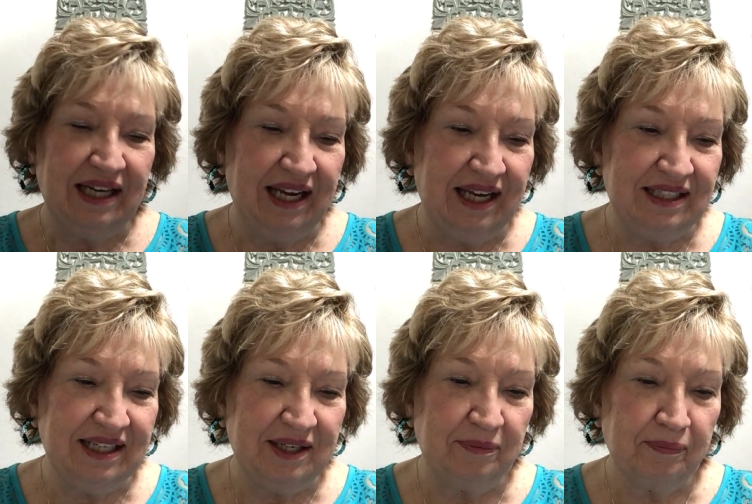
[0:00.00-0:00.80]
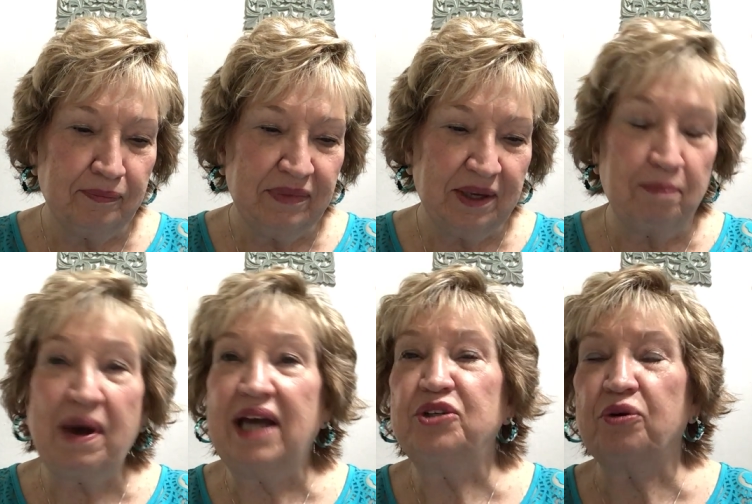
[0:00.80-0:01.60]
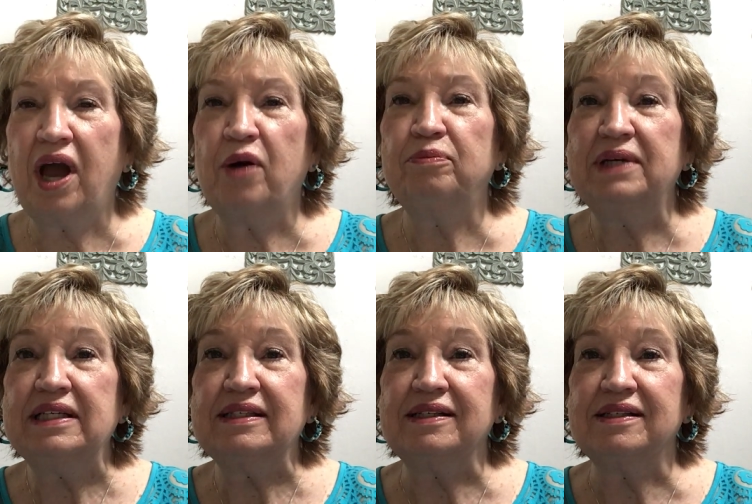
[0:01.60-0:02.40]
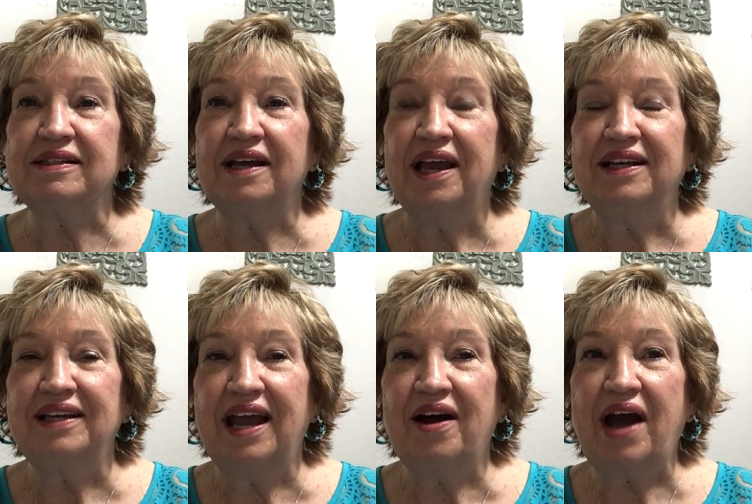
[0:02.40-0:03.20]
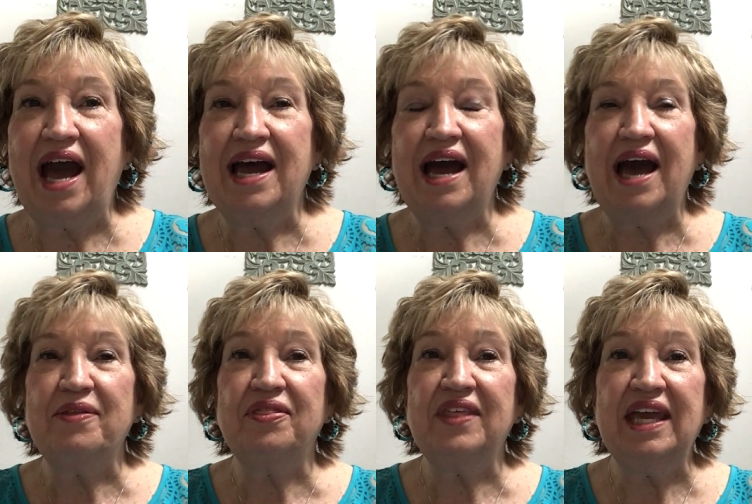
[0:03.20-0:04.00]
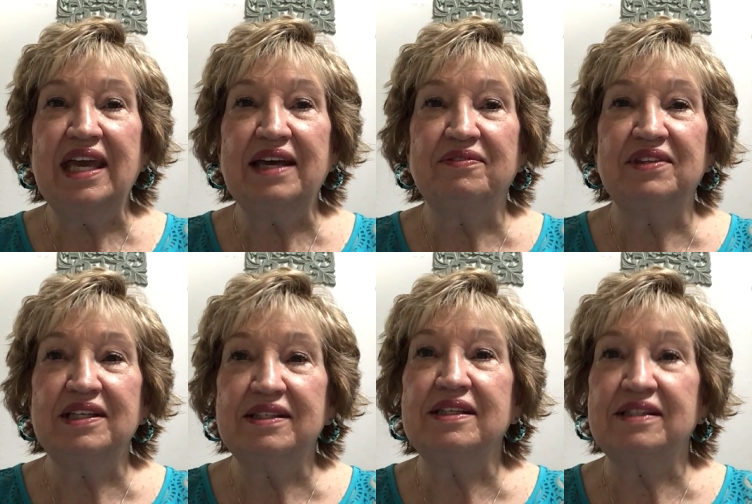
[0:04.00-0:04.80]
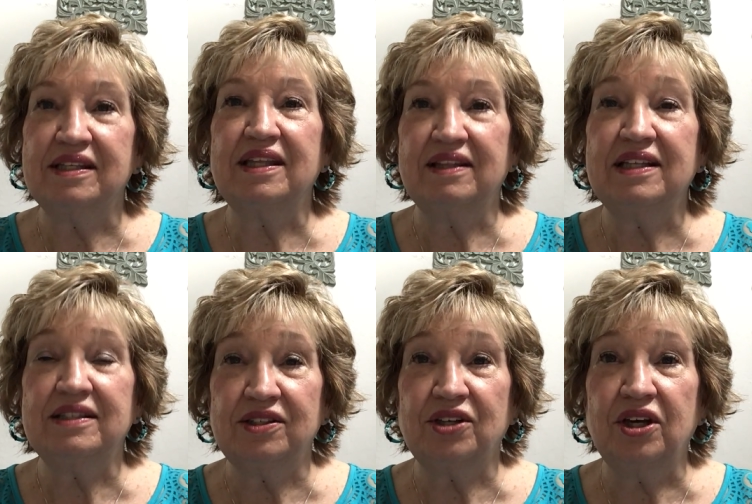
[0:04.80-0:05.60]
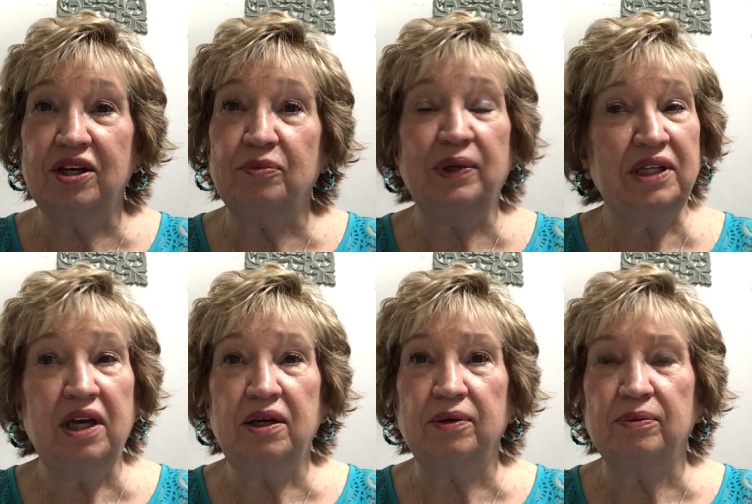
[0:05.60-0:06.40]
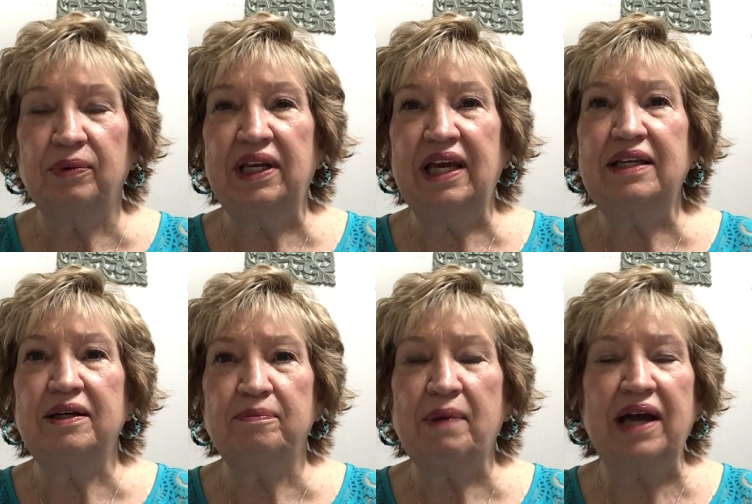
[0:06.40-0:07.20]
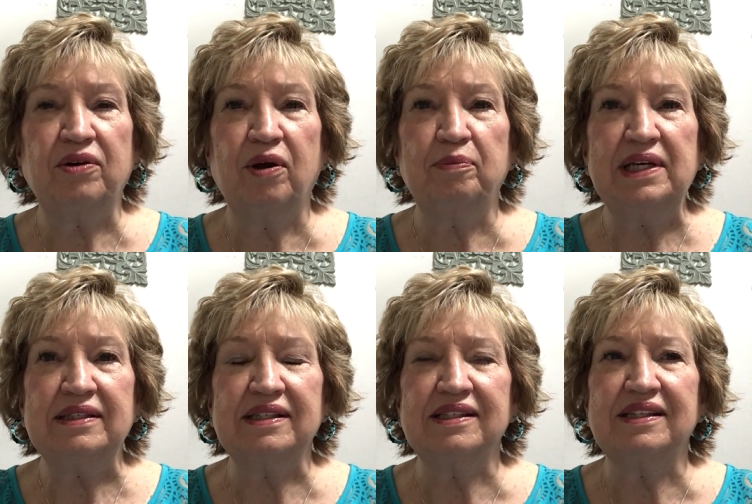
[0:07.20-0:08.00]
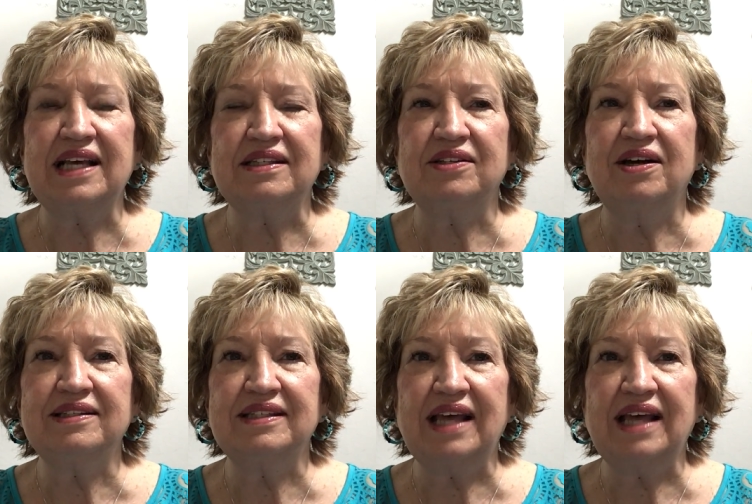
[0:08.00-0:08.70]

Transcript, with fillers: And uh, mind your own business. Now, I, I think this is this is good. We do. We need to mind our own business. That's not